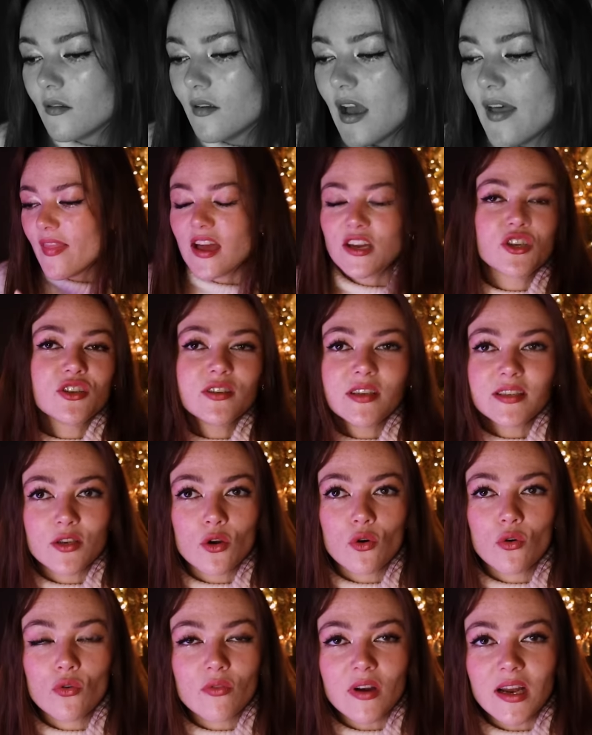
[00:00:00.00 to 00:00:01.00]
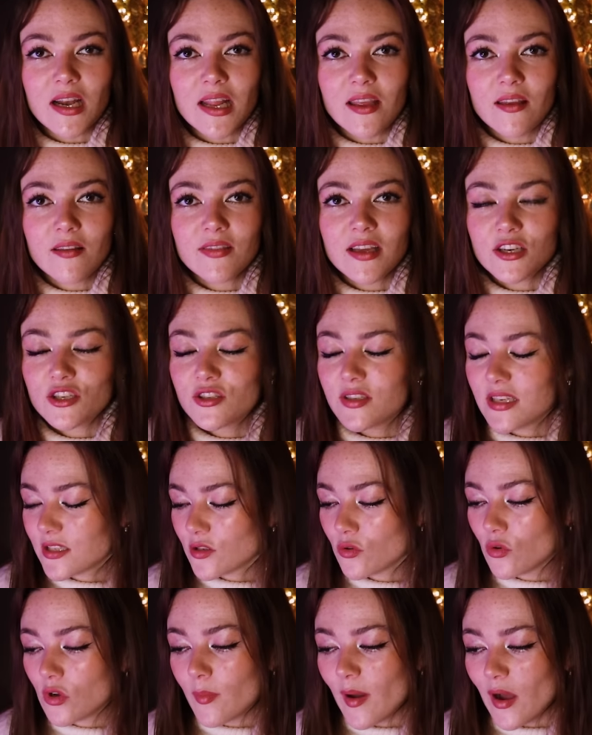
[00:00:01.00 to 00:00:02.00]
And that just says it all, really. That just
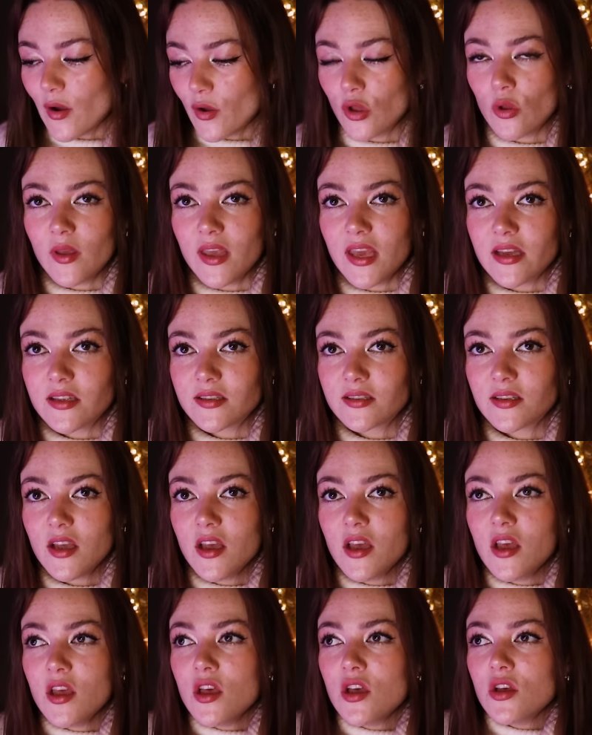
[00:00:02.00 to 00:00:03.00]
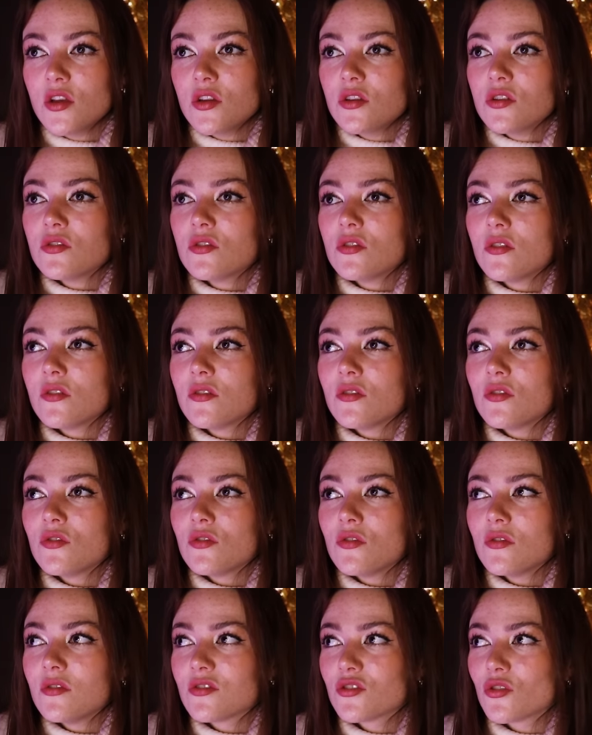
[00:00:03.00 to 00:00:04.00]
says it all about who he is.
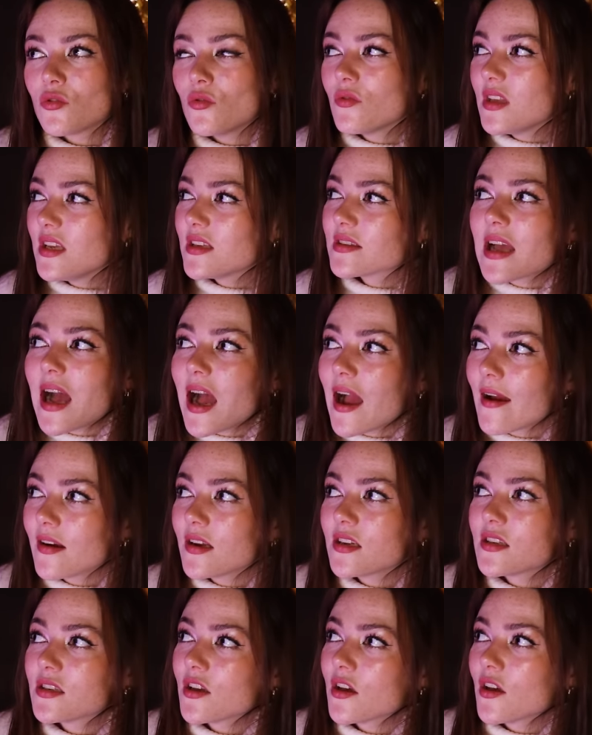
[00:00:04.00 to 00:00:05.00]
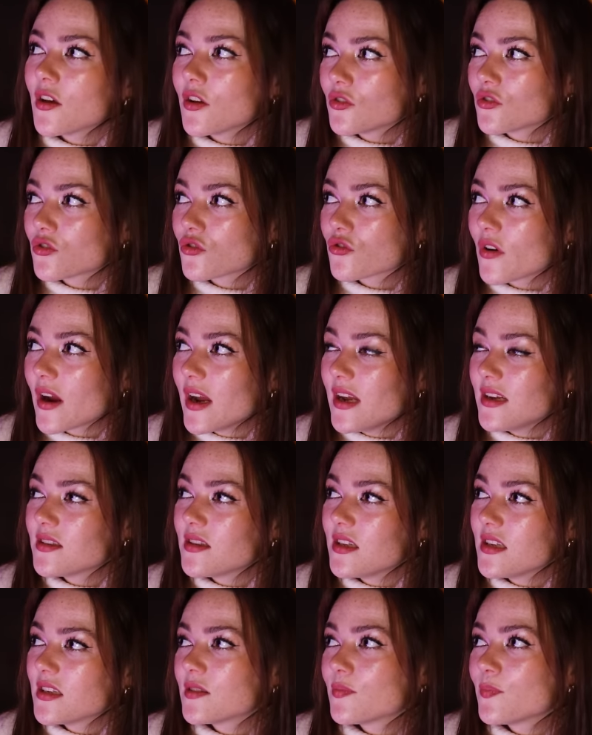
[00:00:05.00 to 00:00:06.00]
So these character traits,
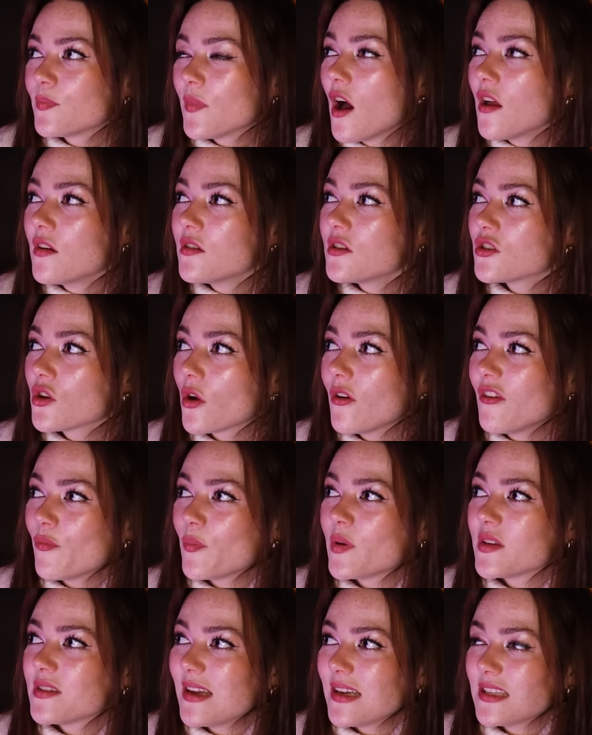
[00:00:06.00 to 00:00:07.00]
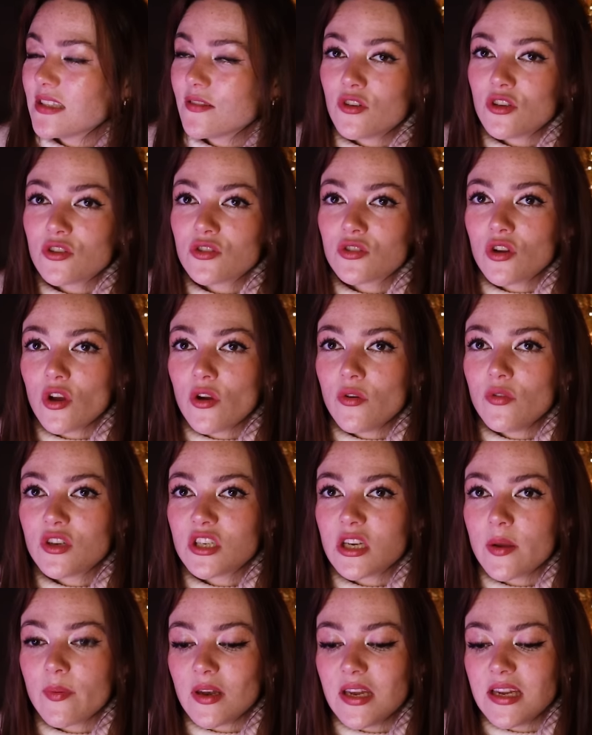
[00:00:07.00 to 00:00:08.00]
this undertone of possessiveness and
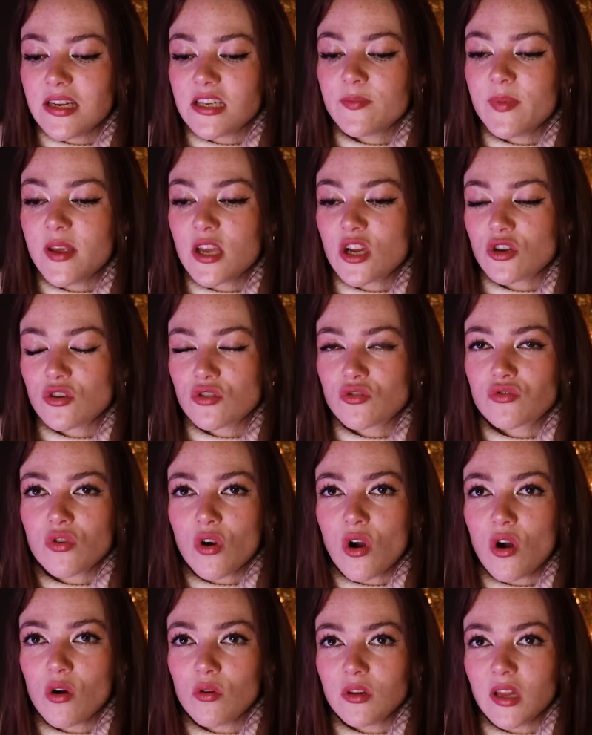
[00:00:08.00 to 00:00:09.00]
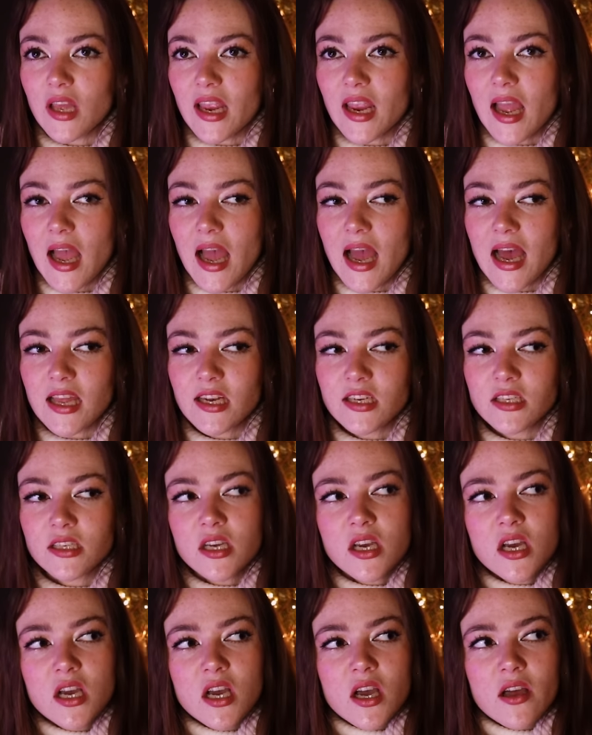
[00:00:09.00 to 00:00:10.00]
ownership and needing to be controlling, and
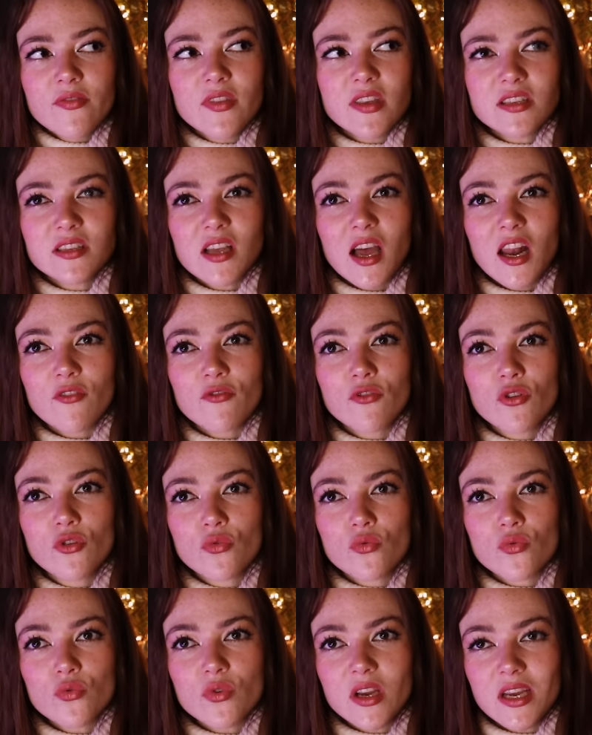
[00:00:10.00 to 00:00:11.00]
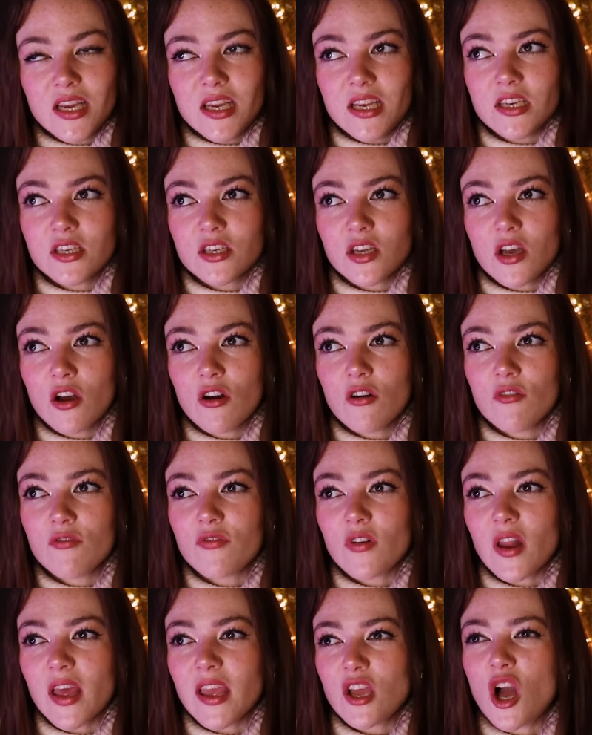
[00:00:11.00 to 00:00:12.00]
this kind of greed
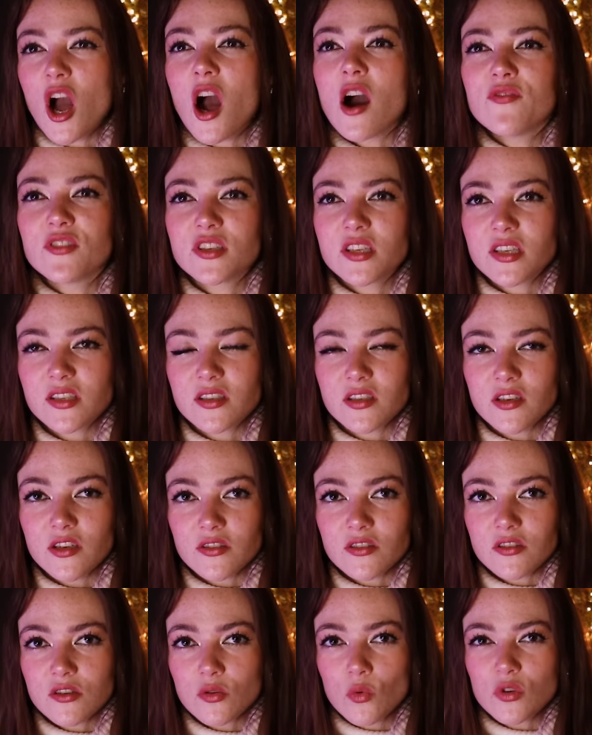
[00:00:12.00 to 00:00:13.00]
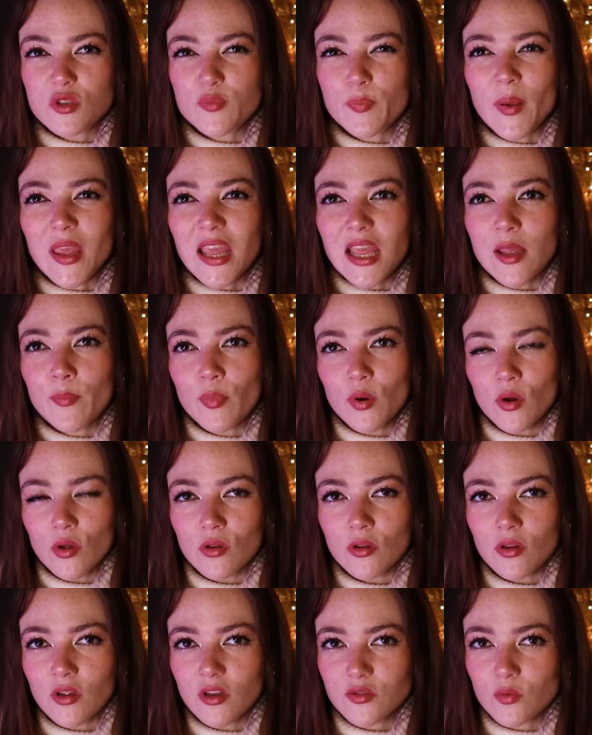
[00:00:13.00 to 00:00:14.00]
of like covetousness towards
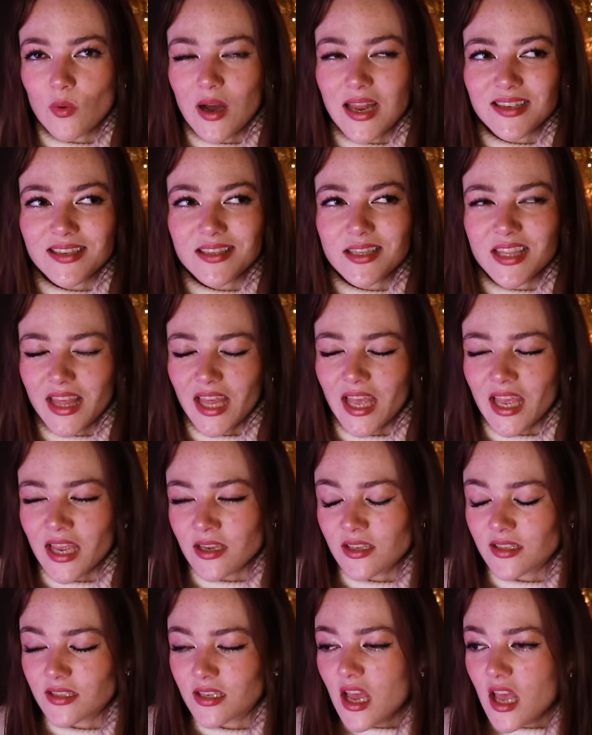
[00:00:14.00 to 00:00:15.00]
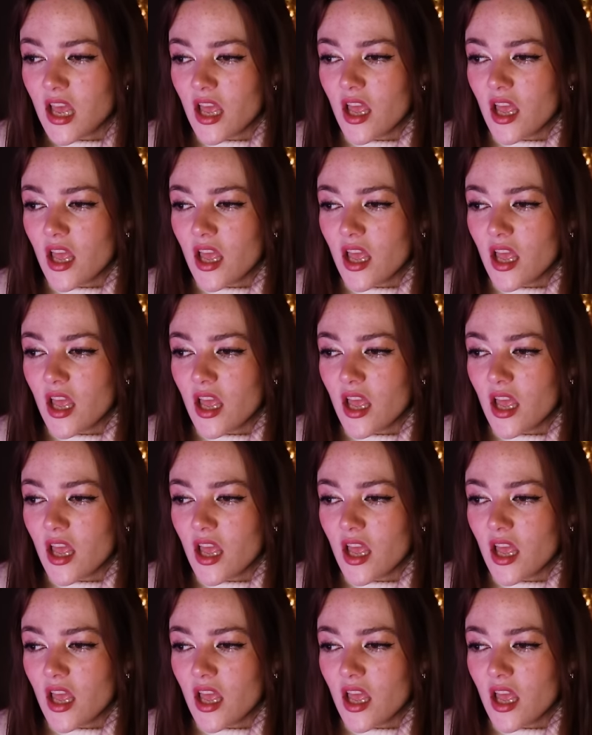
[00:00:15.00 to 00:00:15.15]
people as well as things,